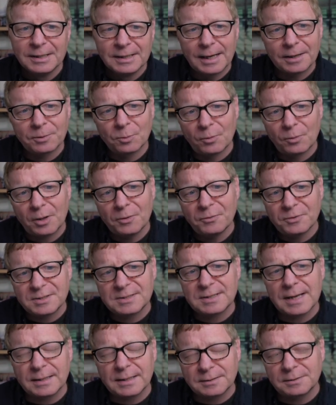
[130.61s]
And although the
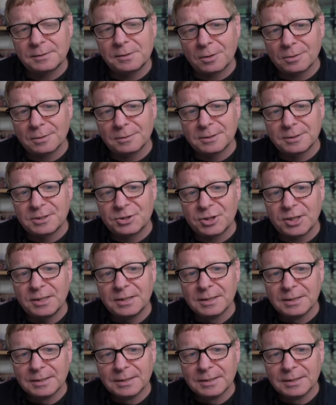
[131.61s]
technology